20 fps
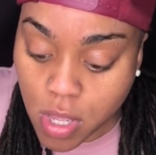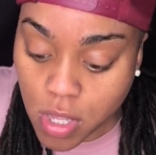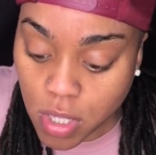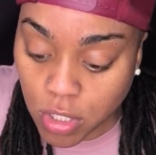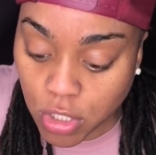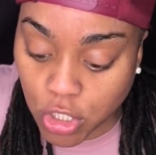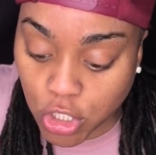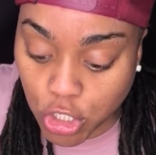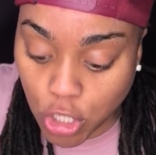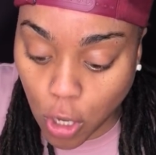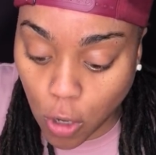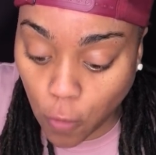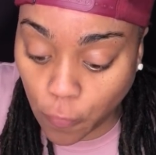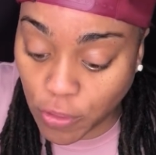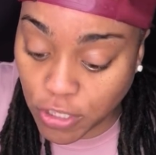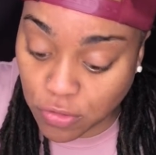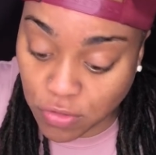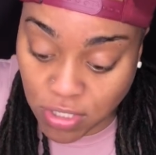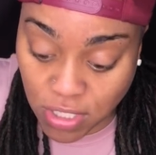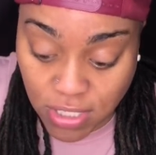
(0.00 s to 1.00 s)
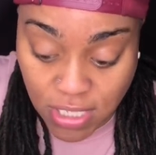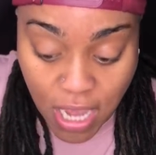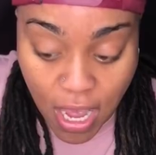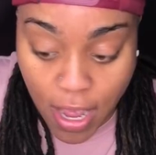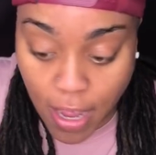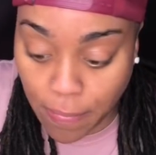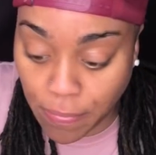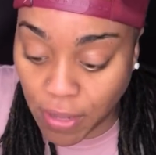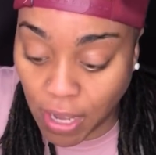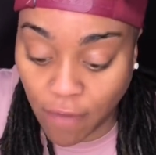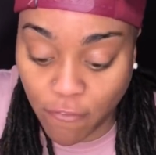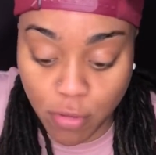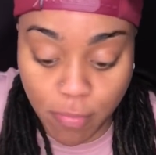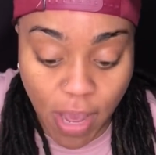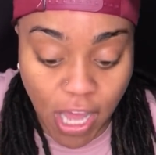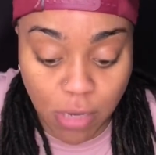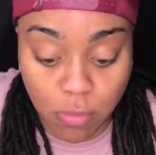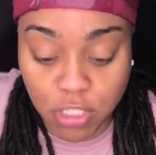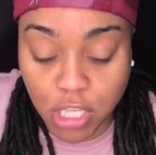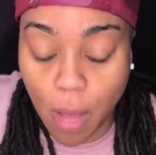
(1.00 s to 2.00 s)
So this was the time that
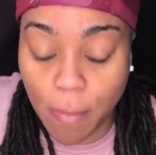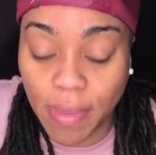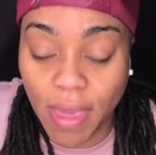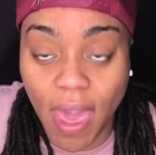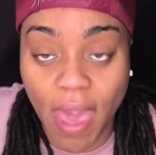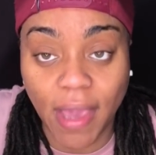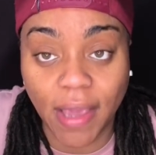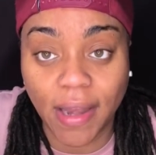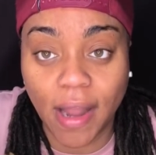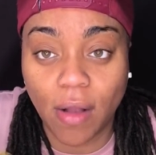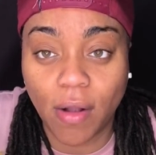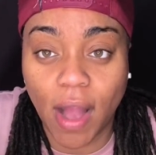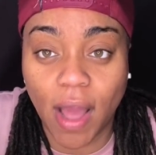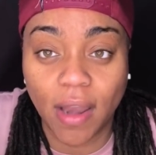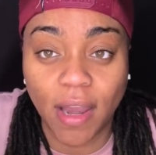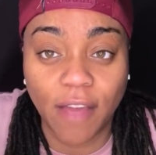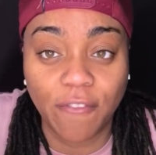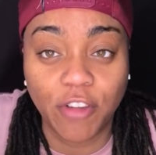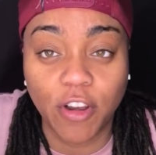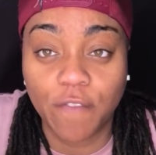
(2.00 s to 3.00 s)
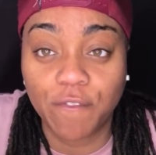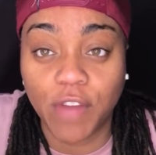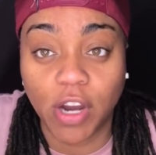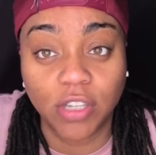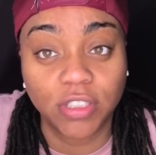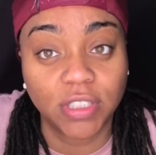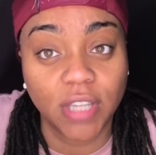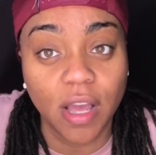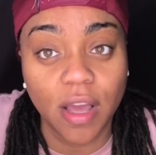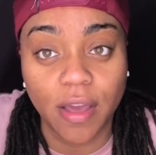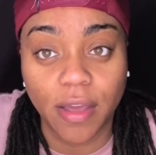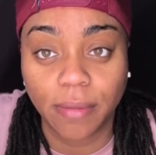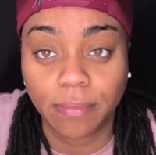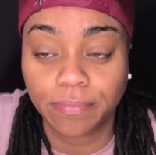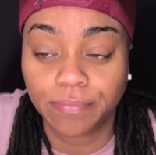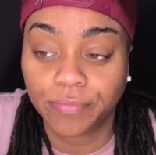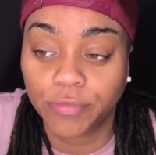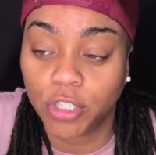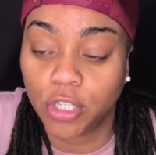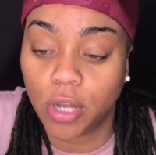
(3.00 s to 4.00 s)
everybody was going to be hanging out kind of like for the first time,
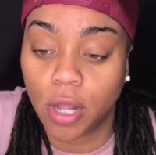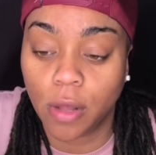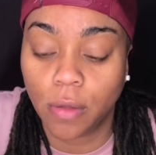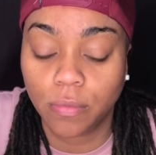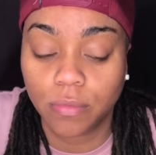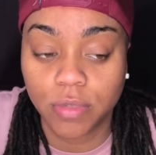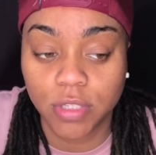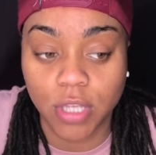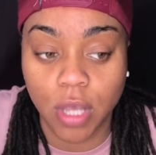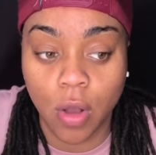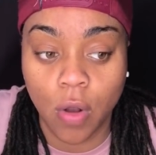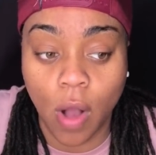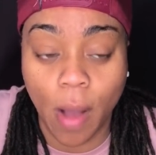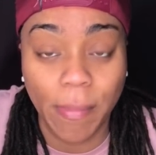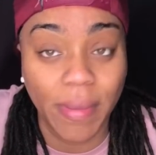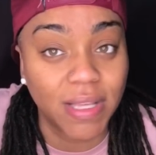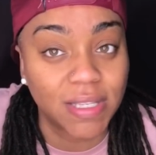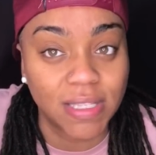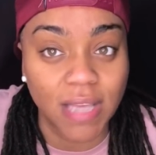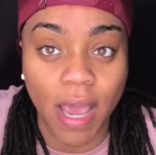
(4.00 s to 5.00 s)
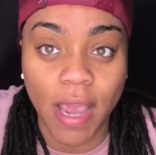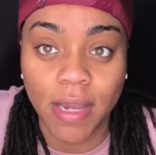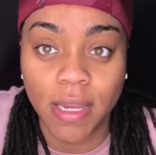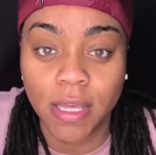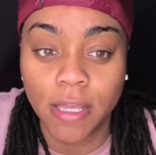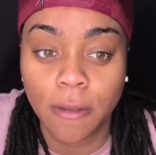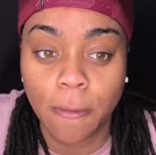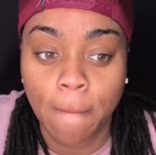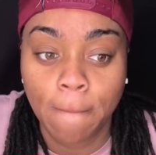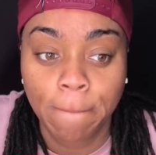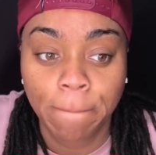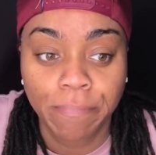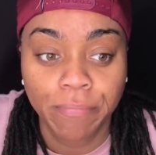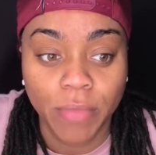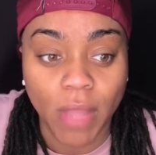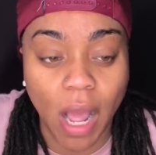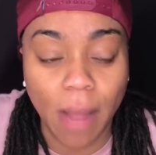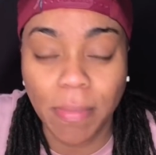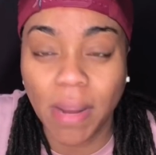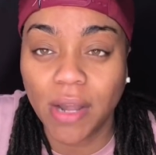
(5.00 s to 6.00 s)
you know. So I'm excited.
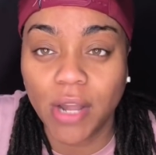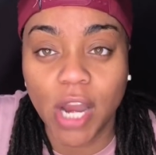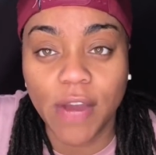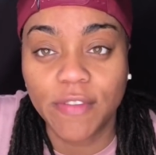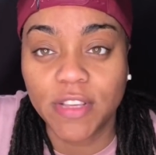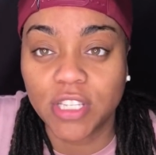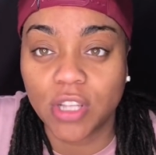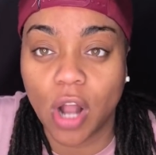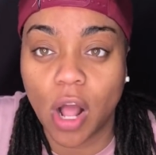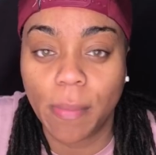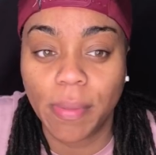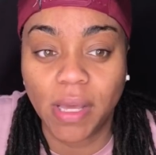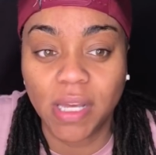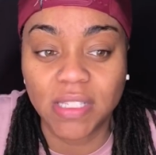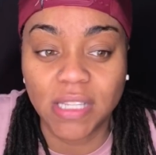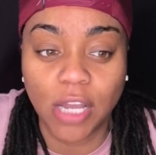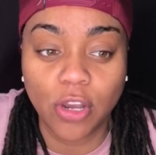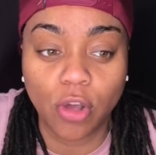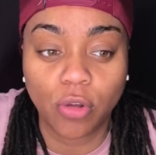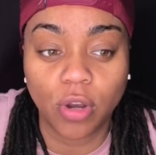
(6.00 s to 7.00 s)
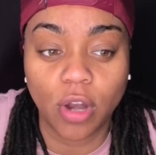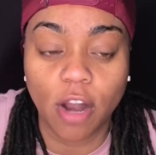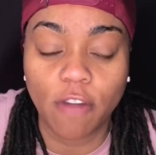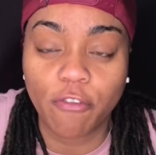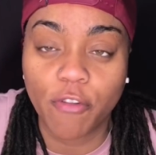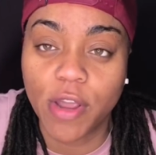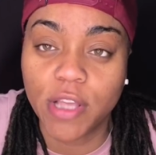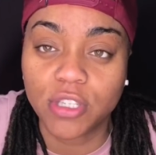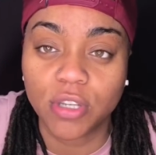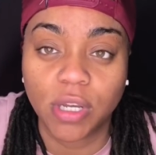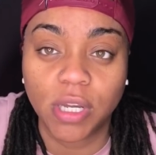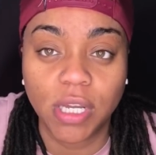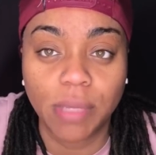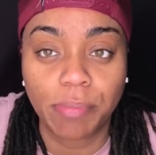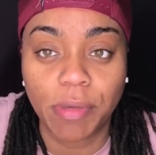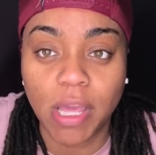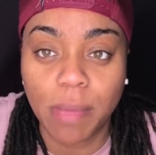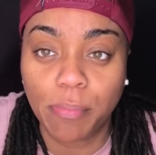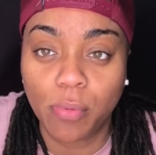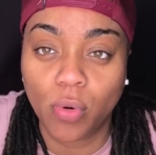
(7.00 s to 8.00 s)
I'm not nervous at all because I know that our friends are good
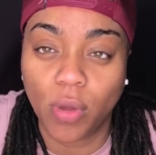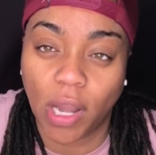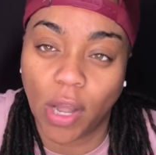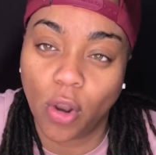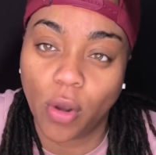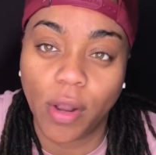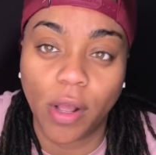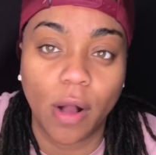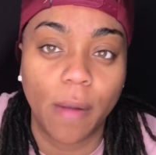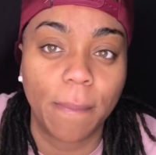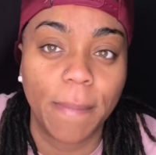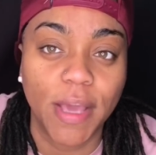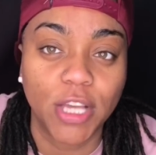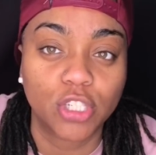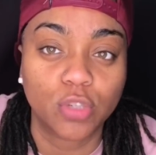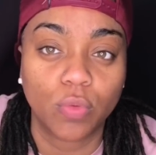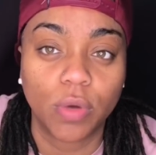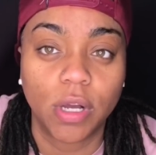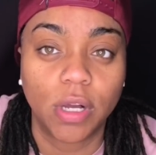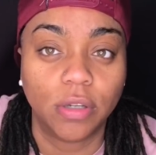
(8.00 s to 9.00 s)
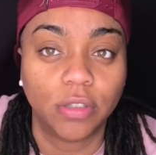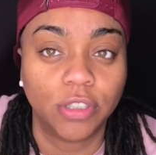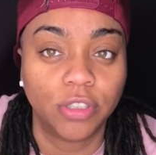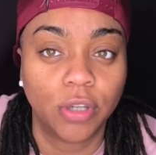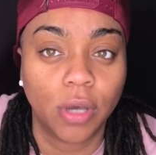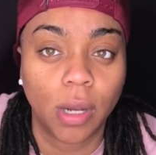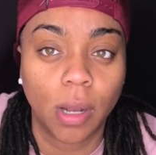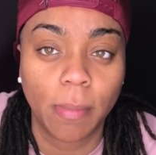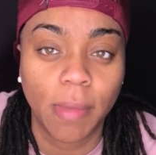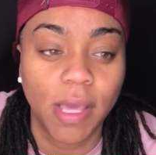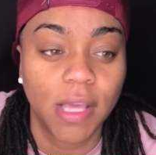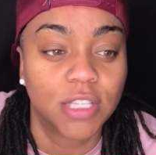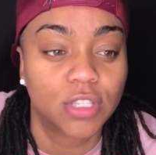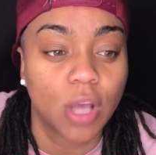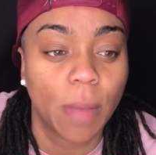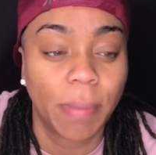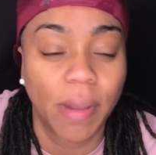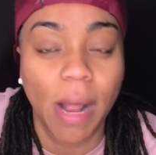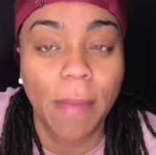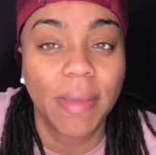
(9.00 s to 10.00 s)
people and I know they're going to mesh well, you know what I mean? So,
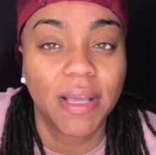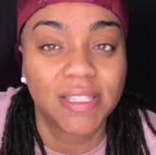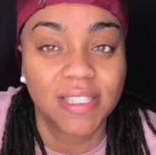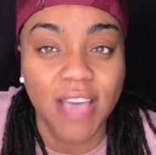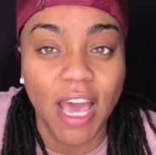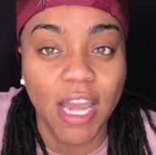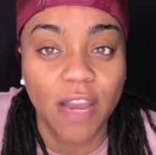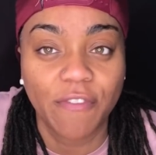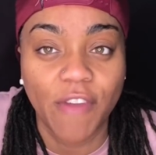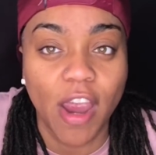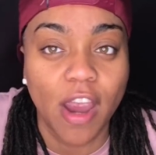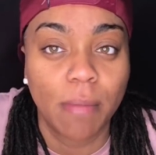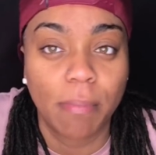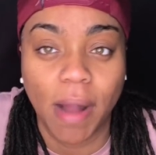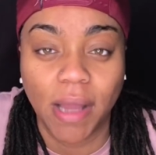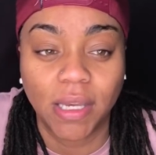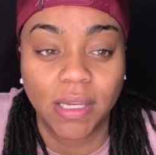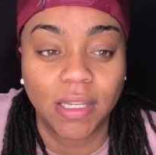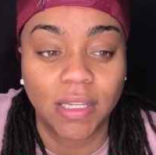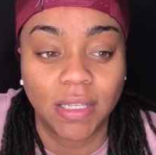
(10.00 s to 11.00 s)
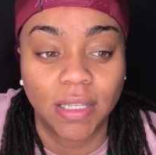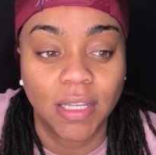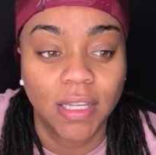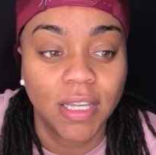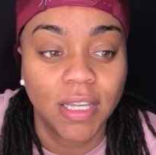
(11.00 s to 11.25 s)
but I'm excited for everybody to